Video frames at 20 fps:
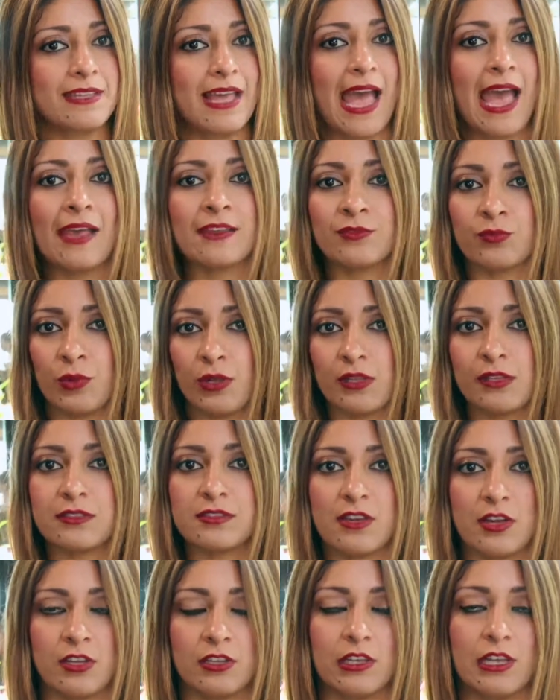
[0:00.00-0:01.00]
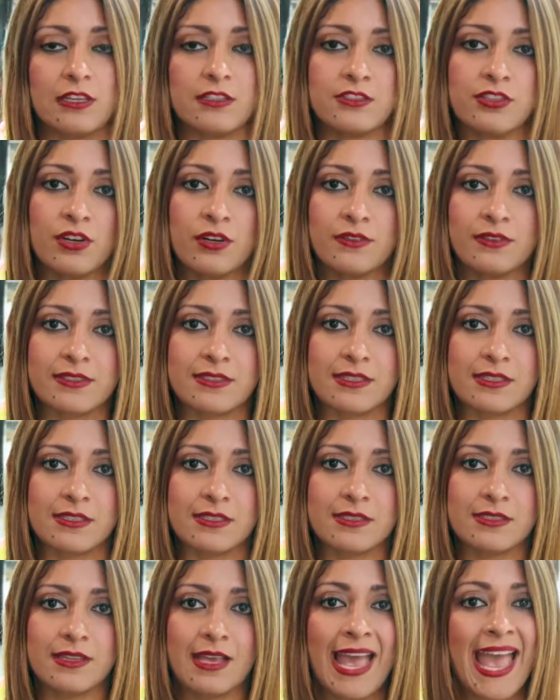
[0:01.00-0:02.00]
as well as online
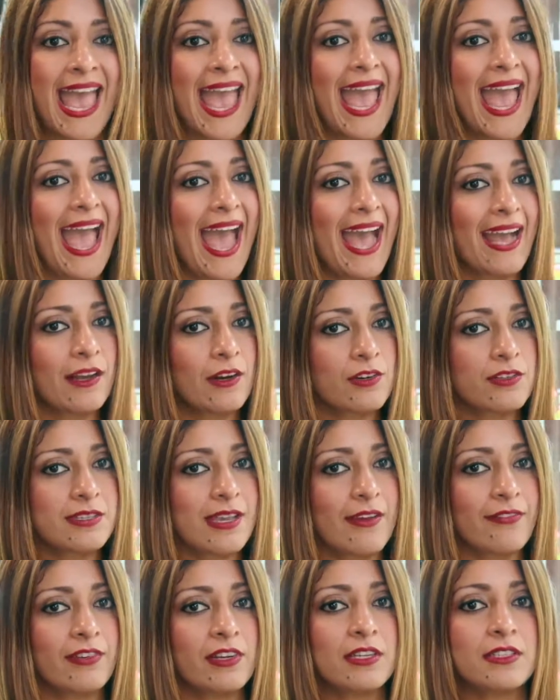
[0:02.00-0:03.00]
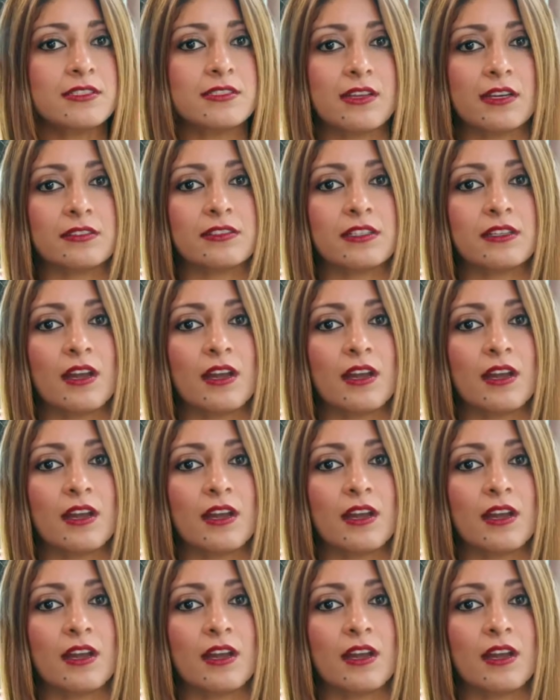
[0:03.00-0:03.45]
services. Hackers have conducted